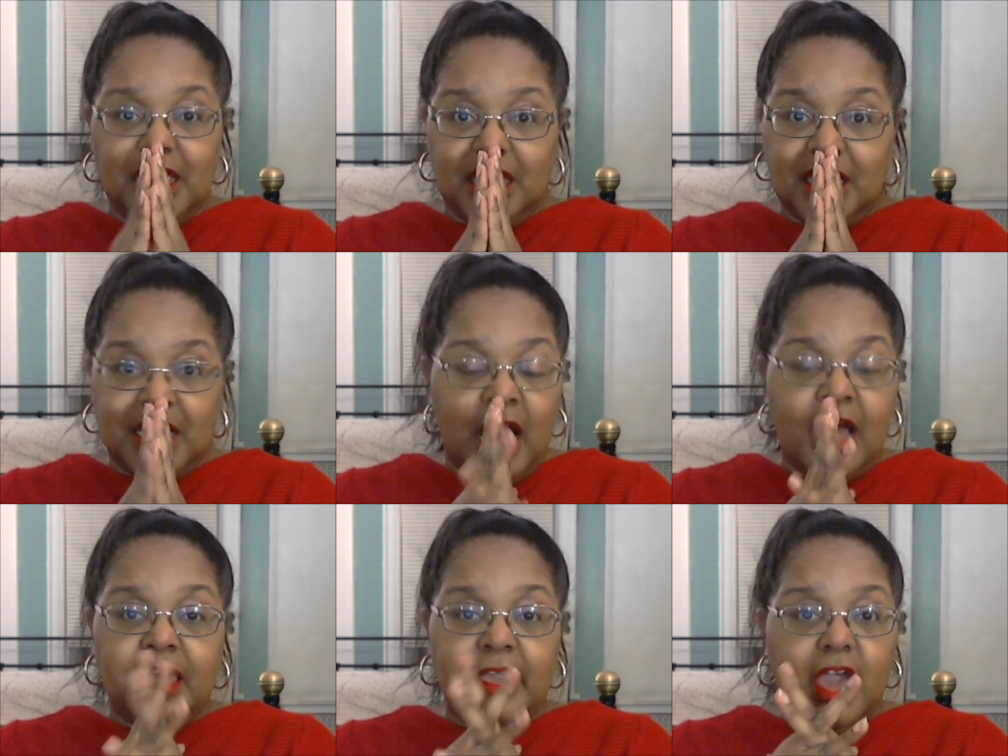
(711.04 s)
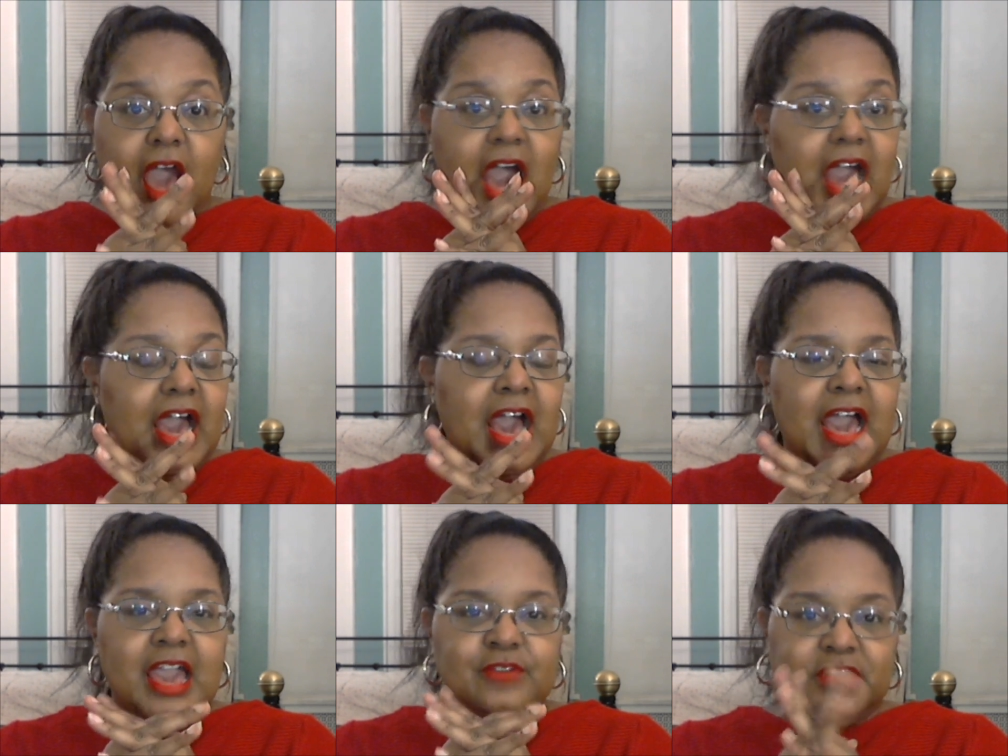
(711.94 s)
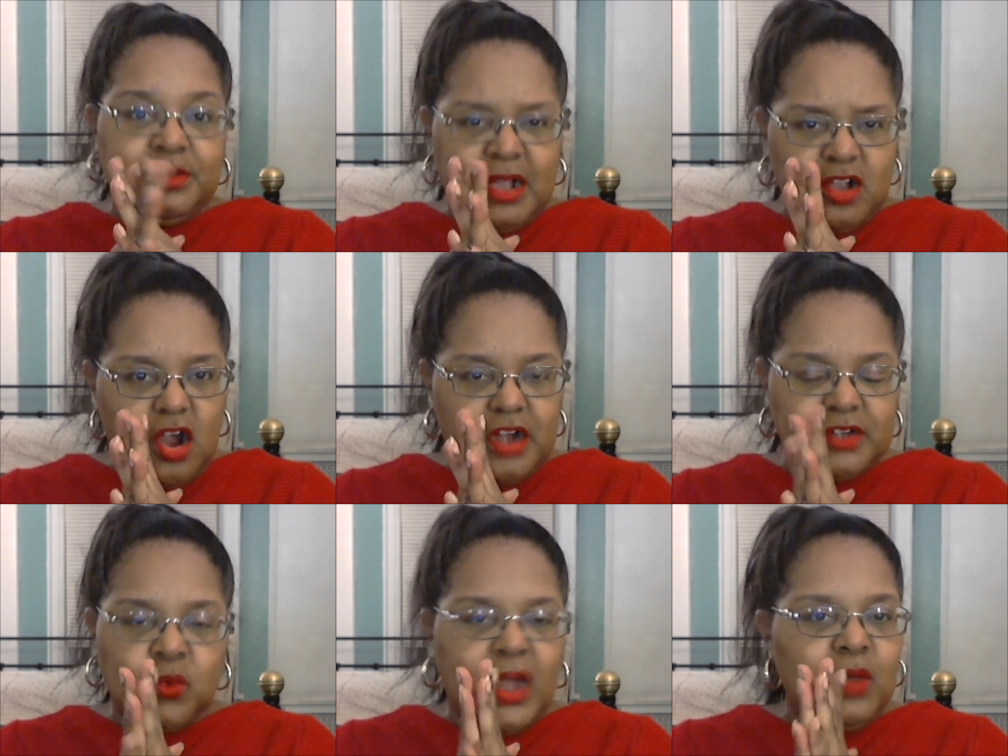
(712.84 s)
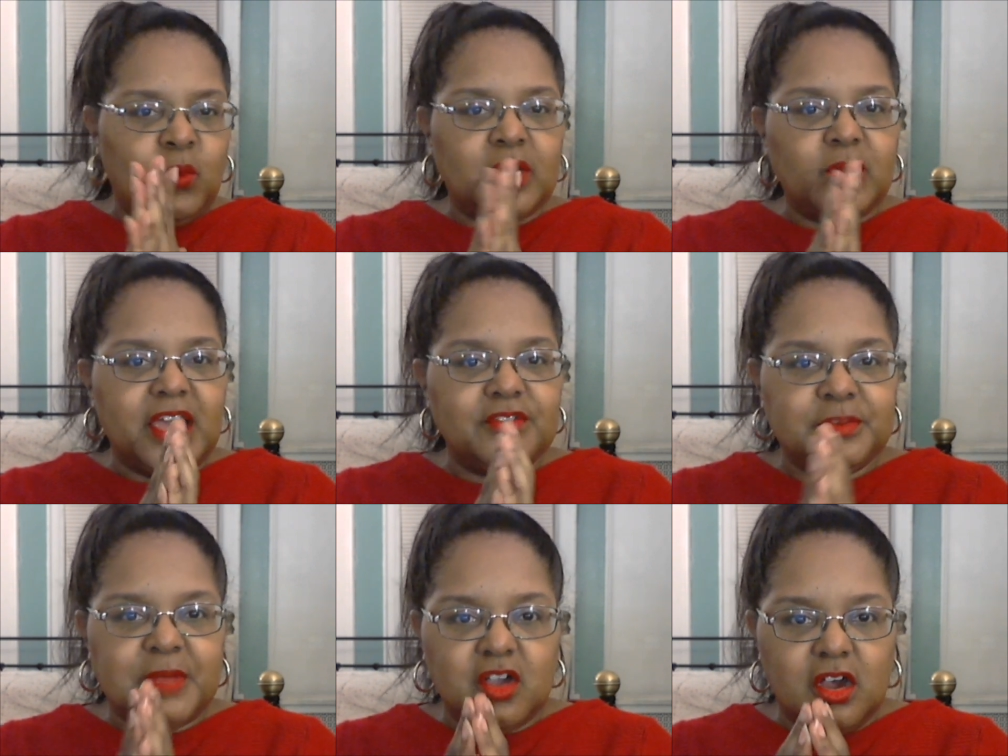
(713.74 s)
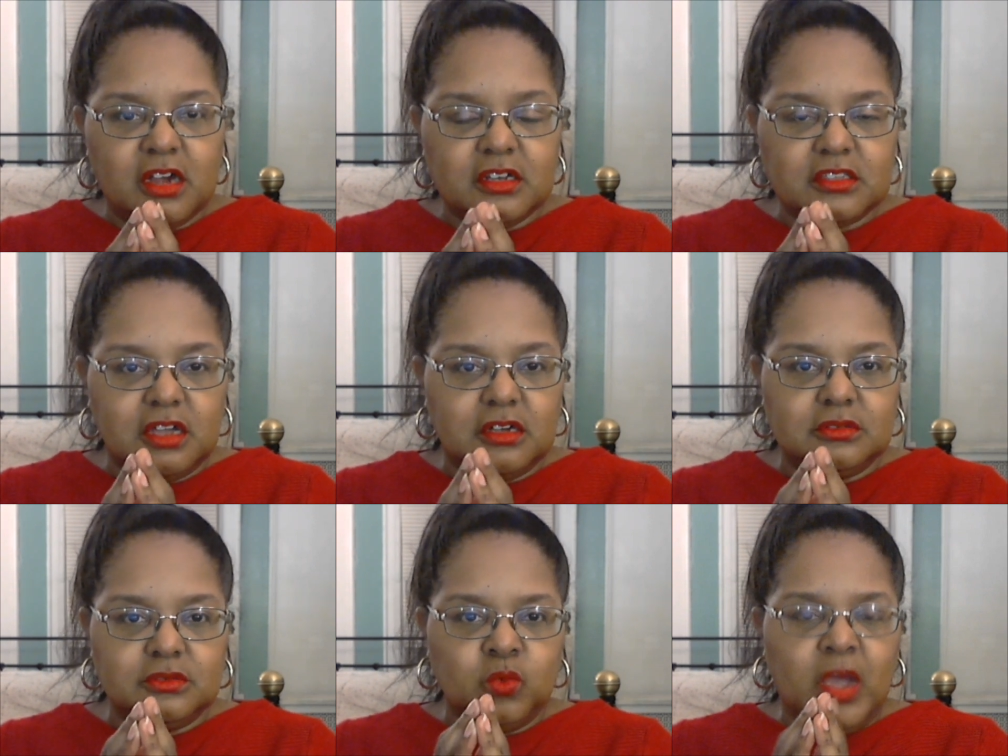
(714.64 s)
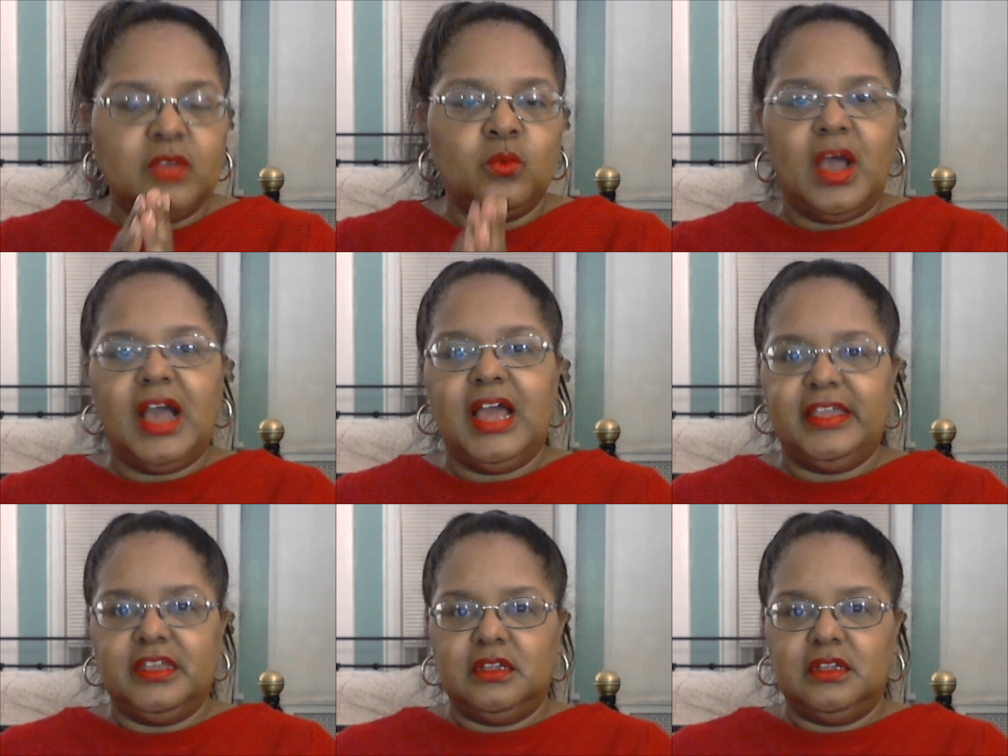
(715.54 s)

and I, I I have it in my cart. Why why do I have it in my cart though? Why why?